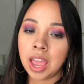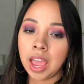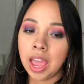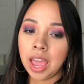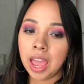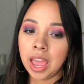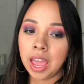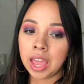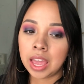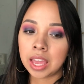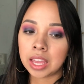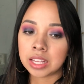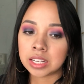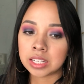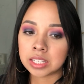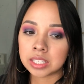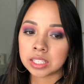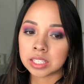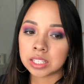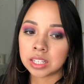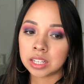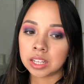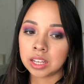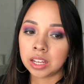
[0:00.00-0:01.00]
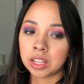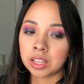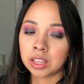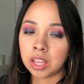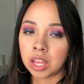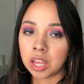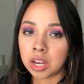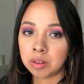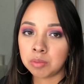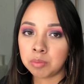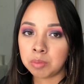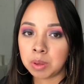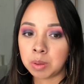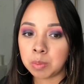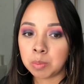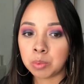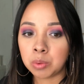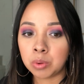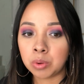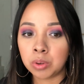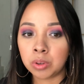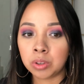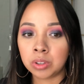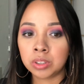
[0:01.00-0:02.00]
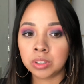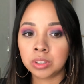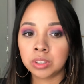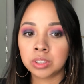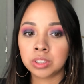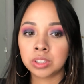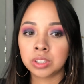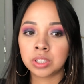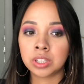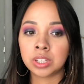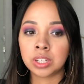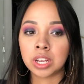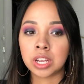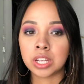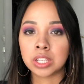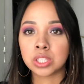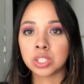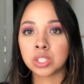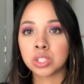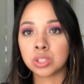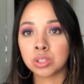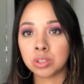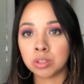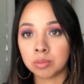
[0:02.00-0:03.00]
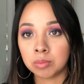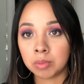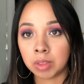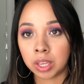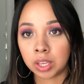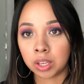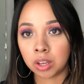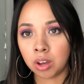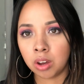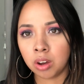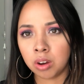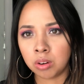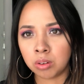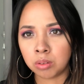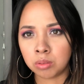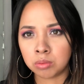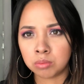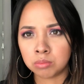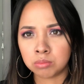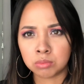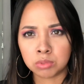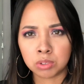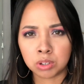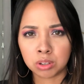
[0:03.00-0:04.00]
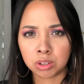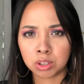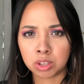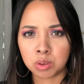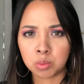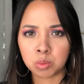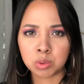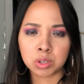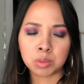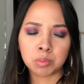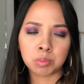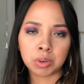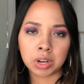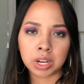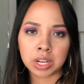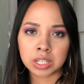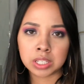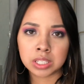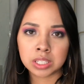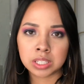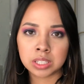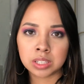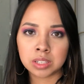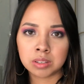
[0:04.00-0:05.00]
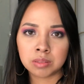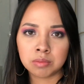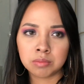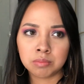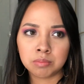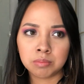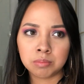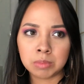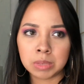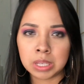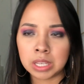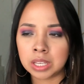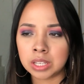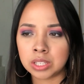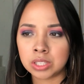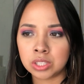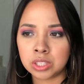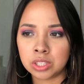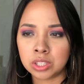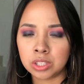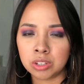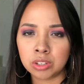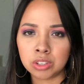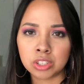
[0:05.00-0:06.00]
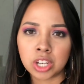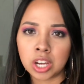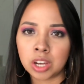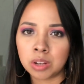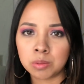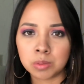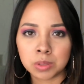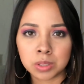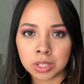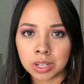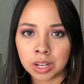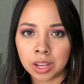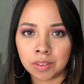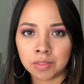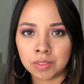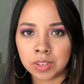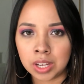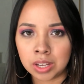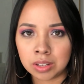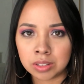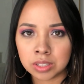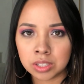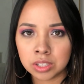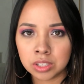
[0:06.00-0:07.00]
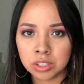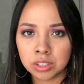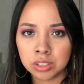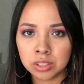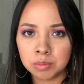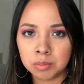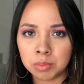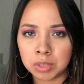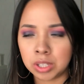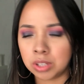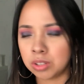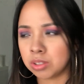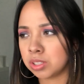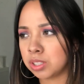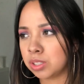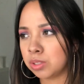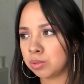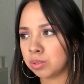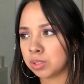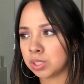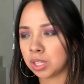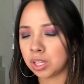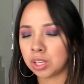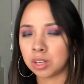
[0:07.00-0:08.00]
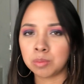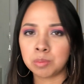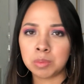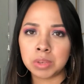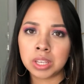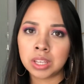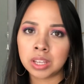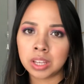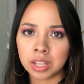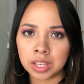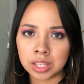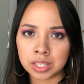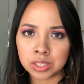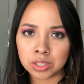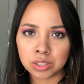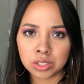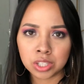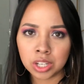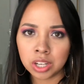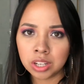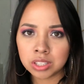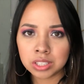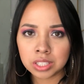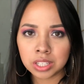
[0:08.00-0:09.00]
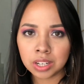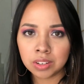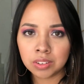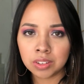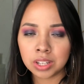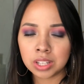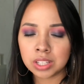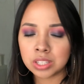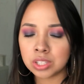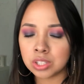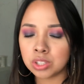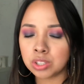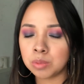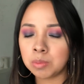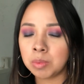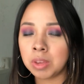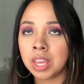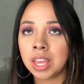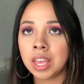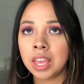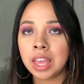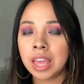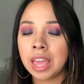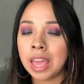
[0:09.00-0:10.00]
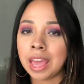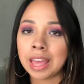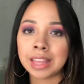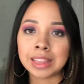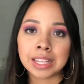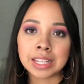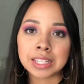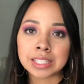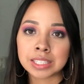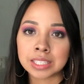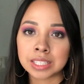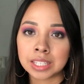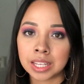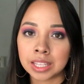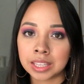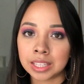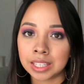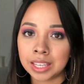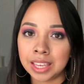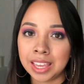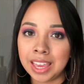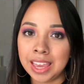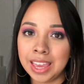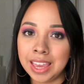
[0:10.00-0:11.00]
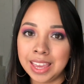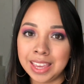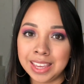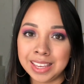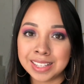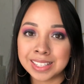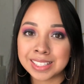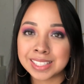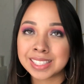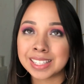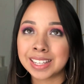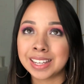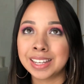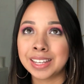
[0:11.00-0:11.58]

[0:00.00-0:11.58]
And a lot of people assume like, oh, well, you were depressed because your child was going to have Down syndrome, like you're suicidal because your child's going to have Down syndrome, and that's not the case,